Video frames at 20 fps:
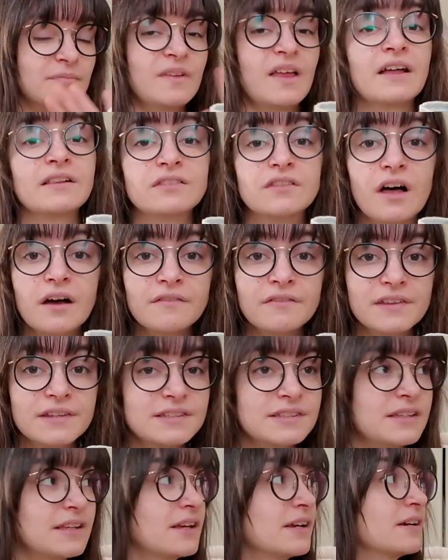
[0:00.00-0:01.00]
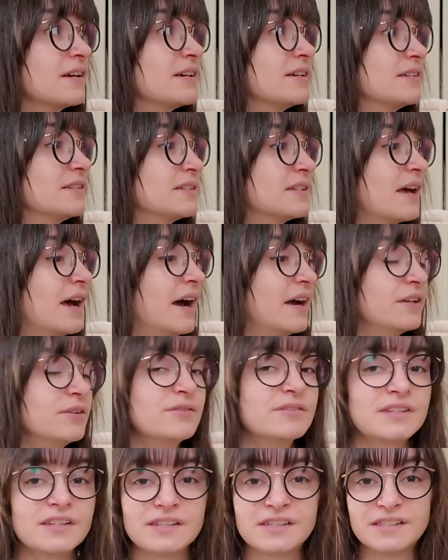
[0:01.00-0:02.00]
I love this thing because I
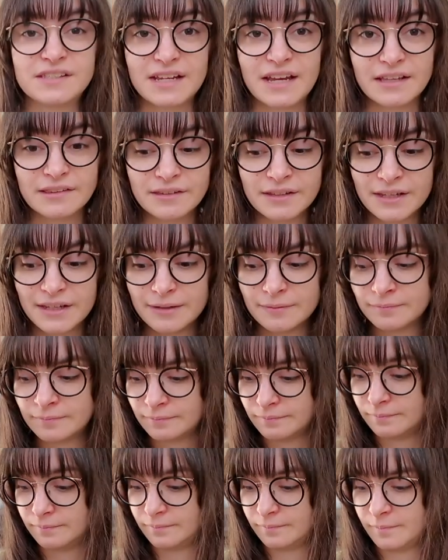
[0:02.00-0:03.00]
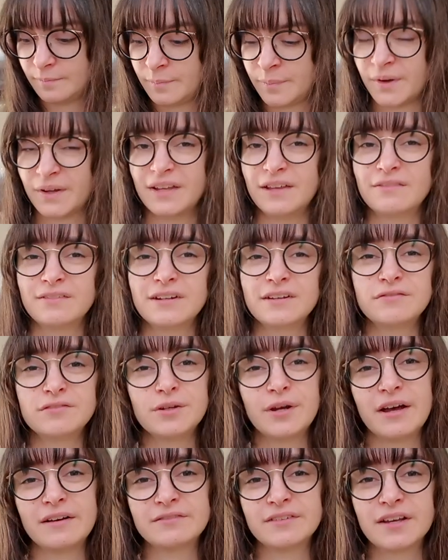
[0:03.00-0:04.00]
use a Stanley, but even if
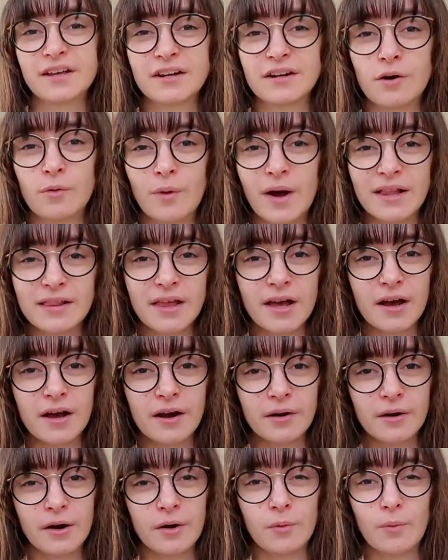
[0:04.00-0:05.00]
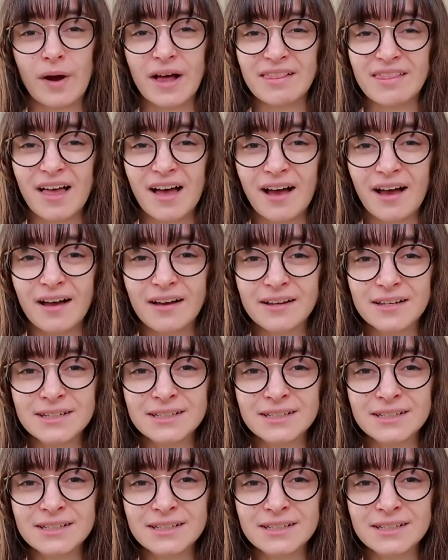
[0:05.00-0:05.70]
you have like an Awello,